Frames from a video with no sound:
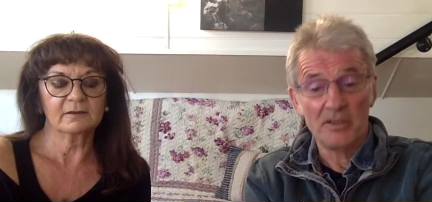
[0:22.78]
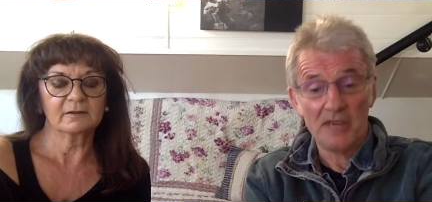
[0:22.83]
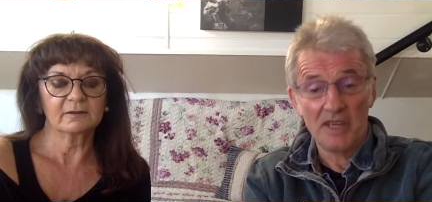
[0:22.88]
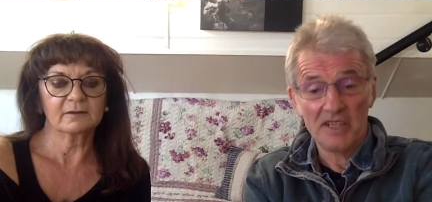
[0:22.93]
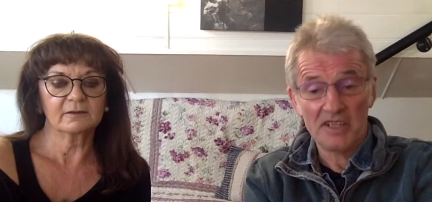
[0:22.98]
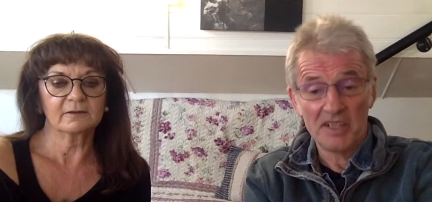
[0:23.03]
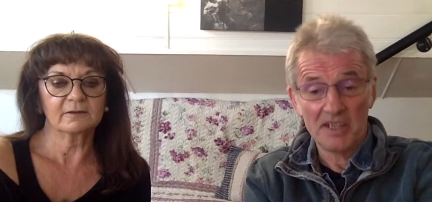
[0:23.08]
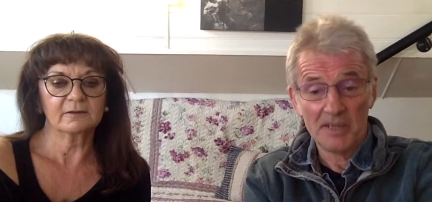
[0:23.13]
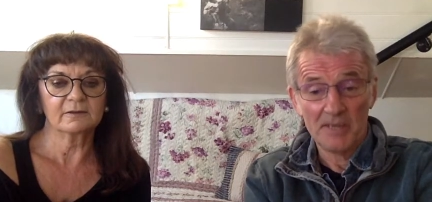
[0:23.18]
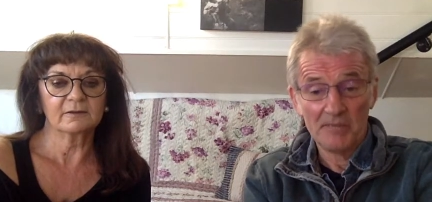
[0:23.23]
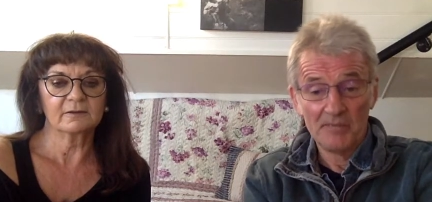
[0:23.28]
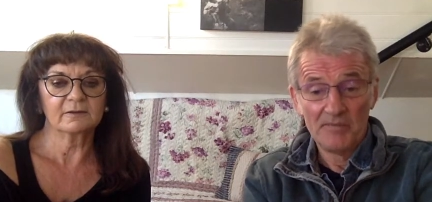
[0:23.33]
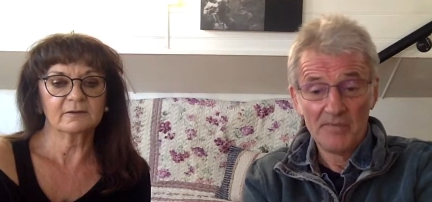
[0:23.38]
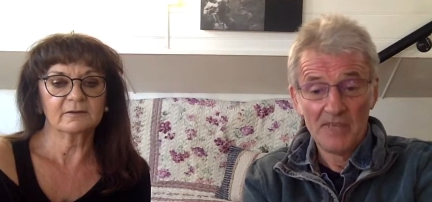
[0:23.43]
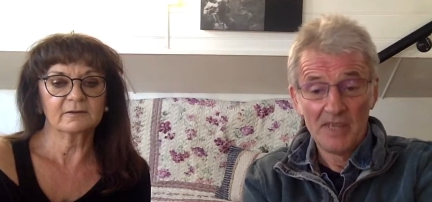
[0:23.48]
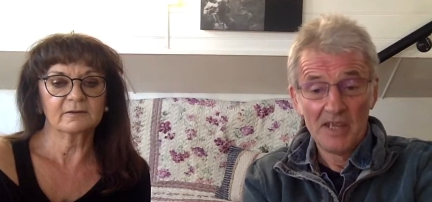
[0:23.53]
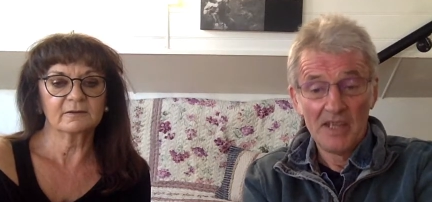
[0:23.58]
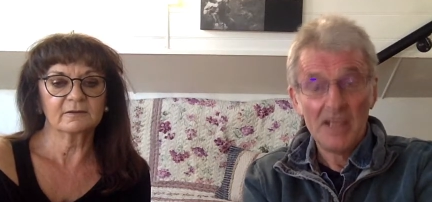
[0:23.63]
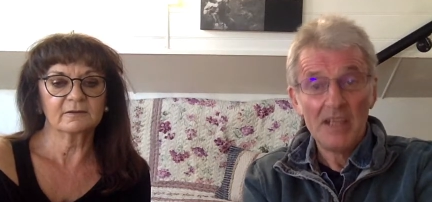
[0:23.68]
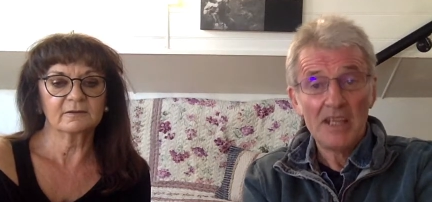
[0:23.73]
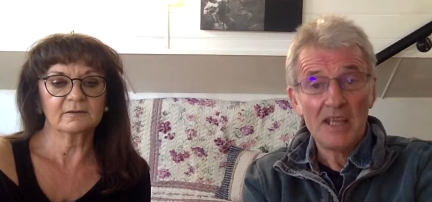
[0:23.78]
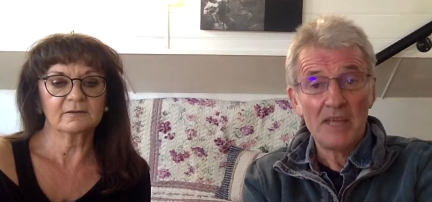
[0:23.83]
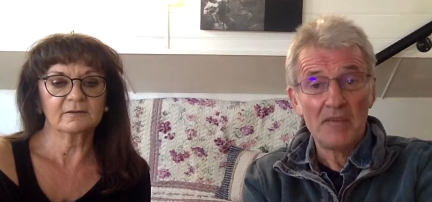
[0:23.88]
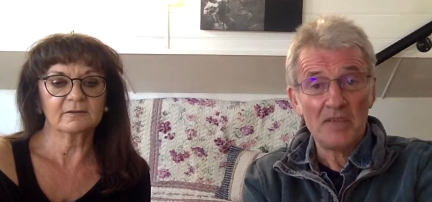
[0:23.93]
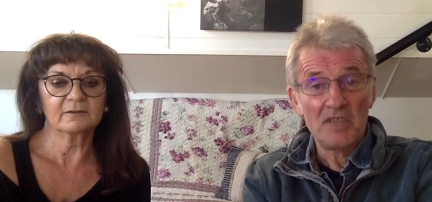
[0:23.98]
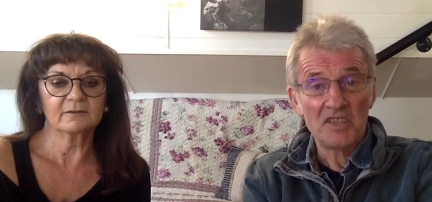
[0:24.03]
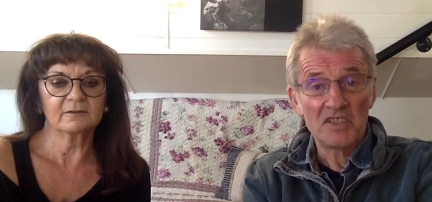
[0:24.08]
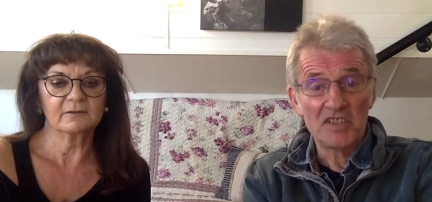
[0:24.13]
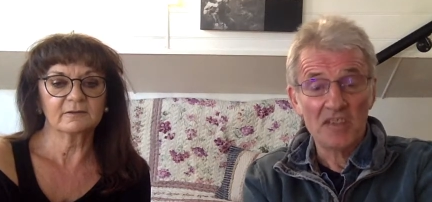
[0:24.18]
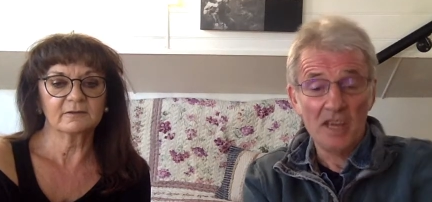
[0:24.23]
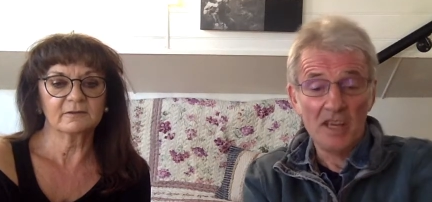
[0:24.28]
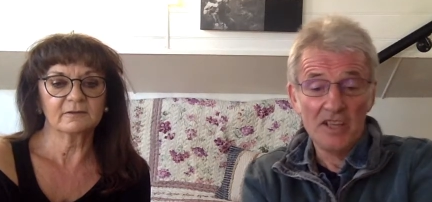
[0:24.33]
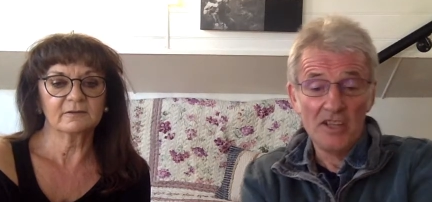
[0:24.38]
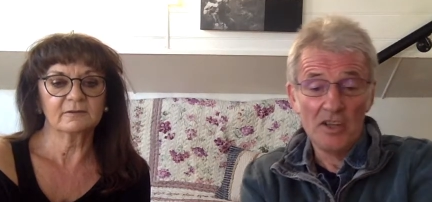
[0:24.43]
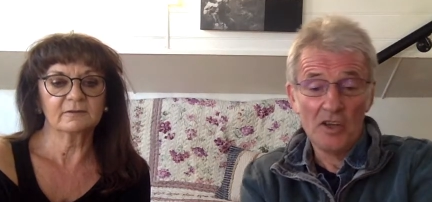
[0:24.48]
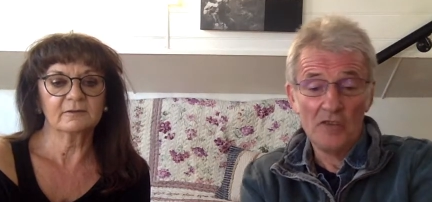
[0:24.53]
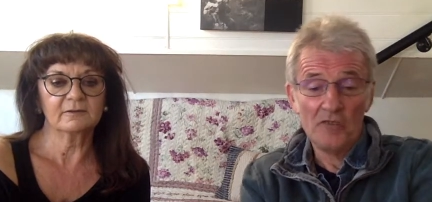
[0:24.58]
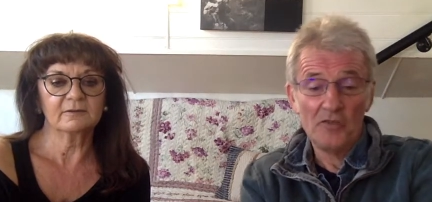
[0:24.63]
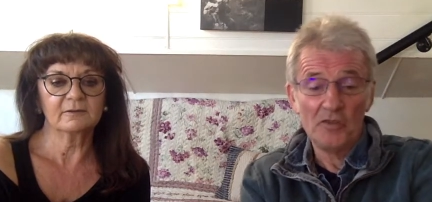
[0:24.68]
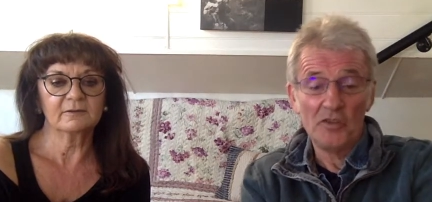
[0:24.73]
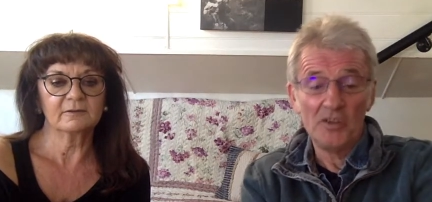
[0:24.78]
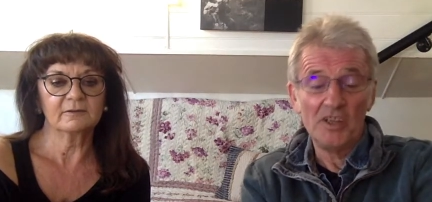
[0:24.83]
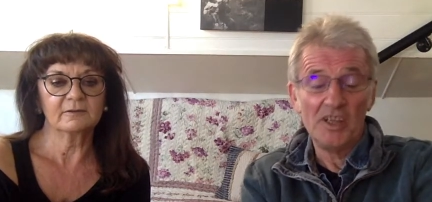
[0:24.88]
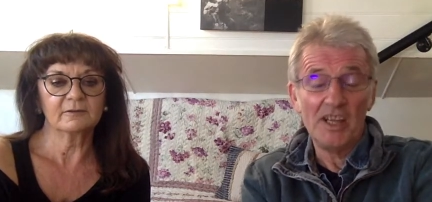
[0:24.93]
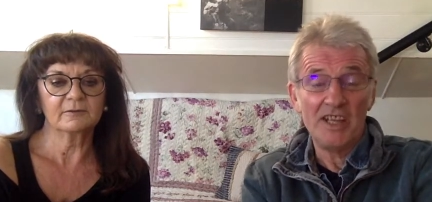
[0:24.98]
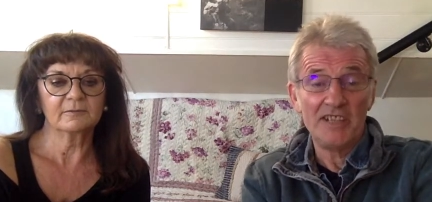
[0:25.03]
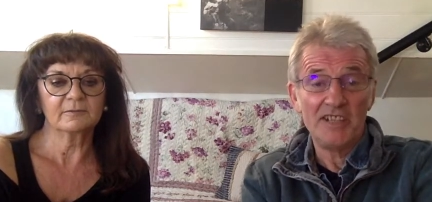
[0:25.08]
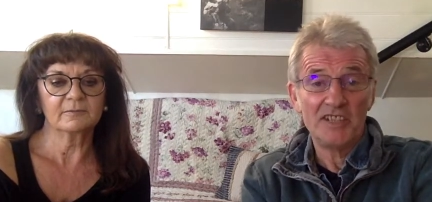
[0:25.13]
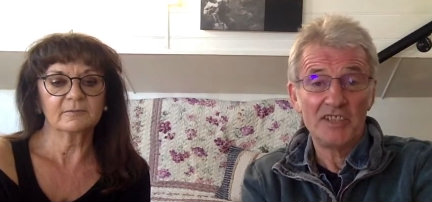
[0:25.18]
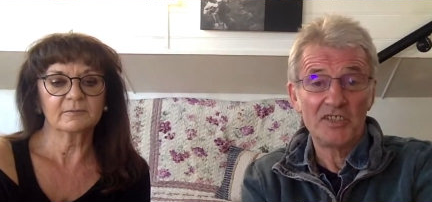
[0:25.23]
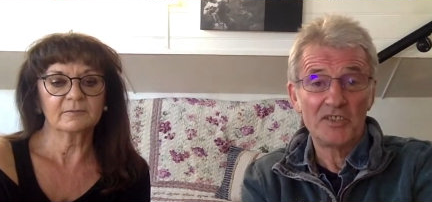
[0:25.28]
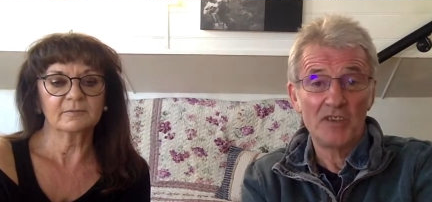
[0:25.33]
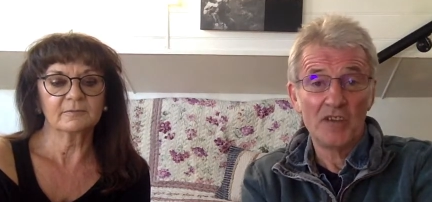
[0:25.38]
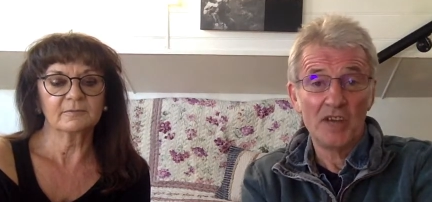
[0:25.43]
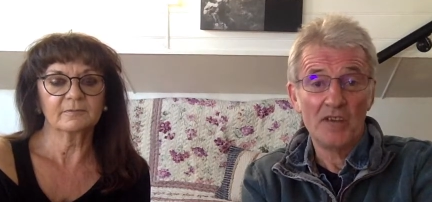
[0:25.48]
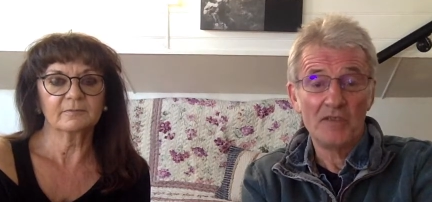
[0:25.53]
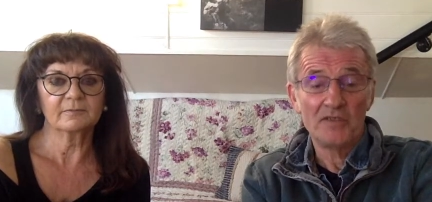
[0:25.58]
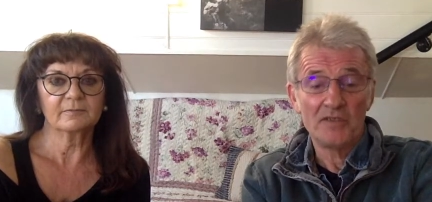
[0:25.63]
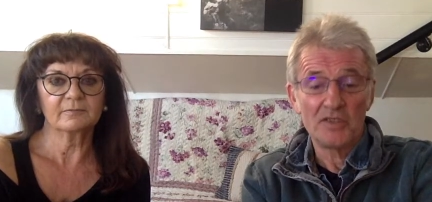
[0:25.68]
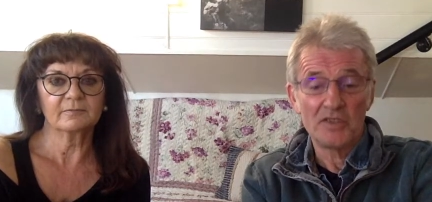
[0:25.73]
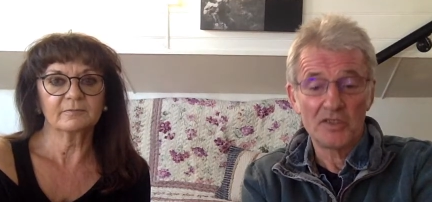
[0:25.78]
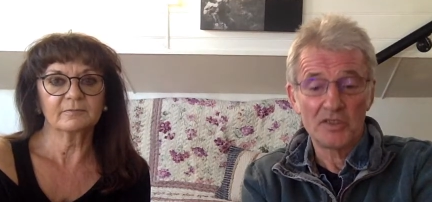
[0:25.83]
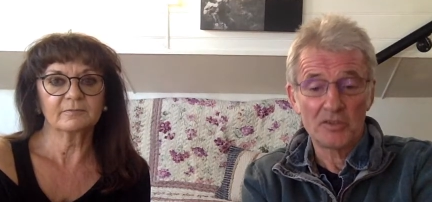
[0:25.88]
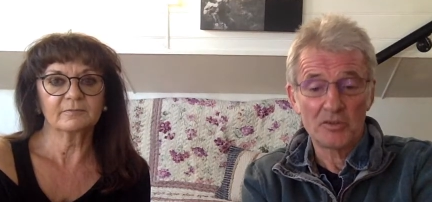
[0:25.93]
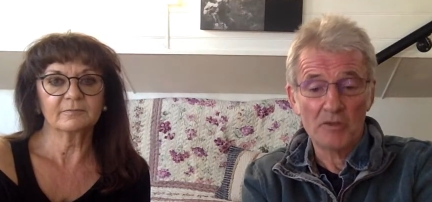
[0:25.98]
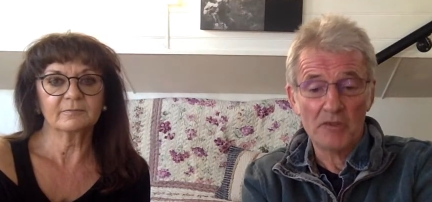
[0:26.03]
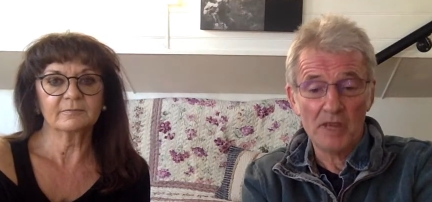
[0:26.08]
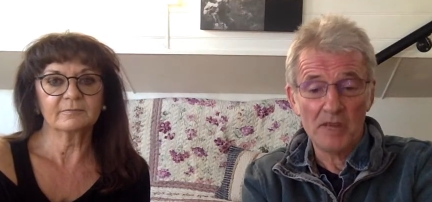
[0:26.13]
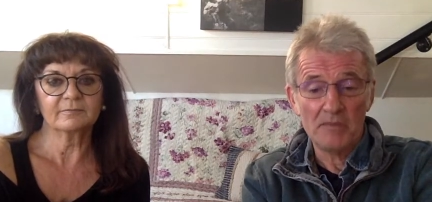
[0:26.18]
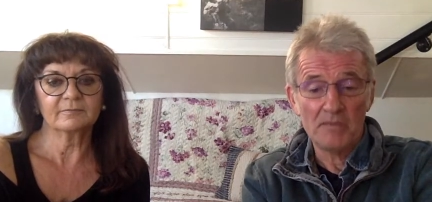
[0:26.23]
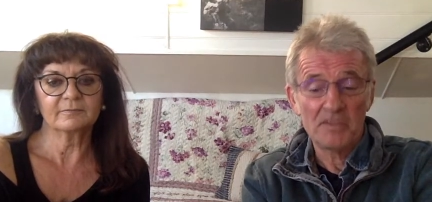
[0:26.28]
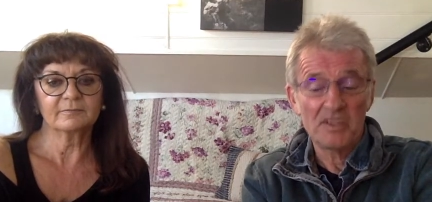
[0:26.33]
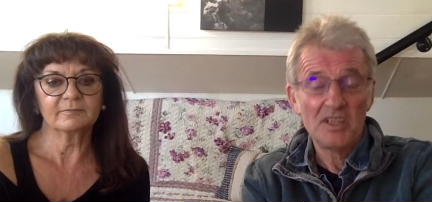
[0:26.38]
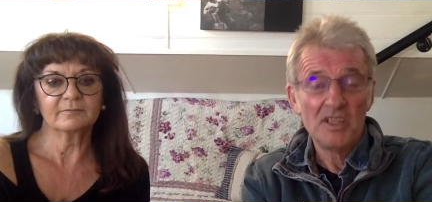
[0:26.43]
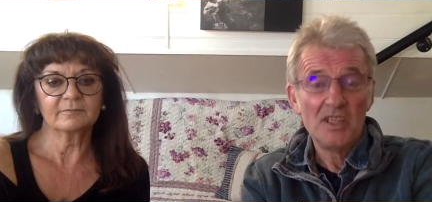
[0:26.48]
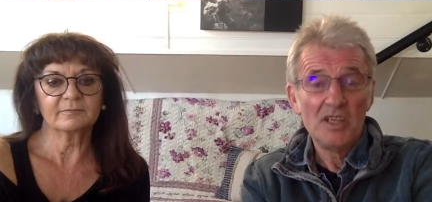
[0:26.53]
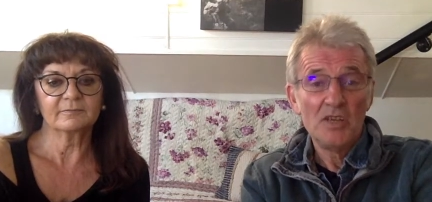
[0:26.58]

Speaker 1: director. Having signed off on the latest draft of the script,